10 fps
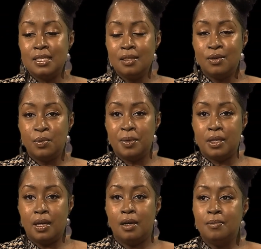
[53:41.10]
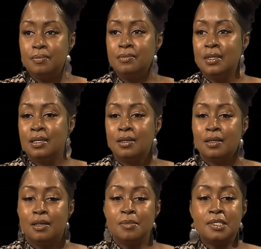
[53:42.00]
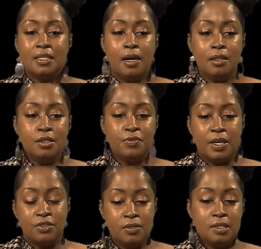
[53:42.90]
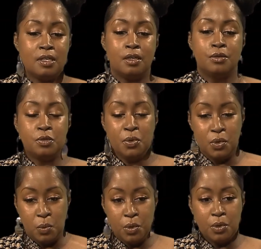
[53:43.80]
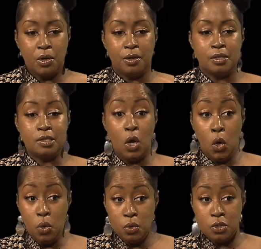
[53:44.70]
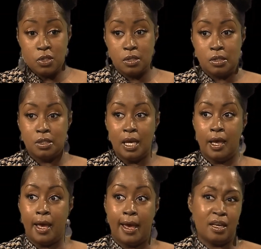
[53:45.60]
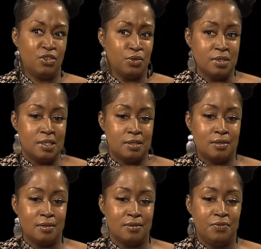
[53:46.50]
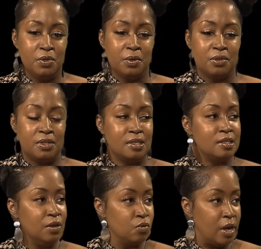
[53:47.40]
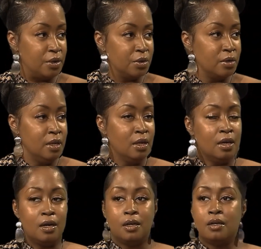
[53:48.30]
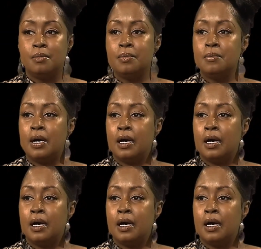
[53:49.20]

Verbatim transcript: a little bit. I'm a stylist, fashion designer, spoken word artist, host, actress, a few other things, and writer. I'm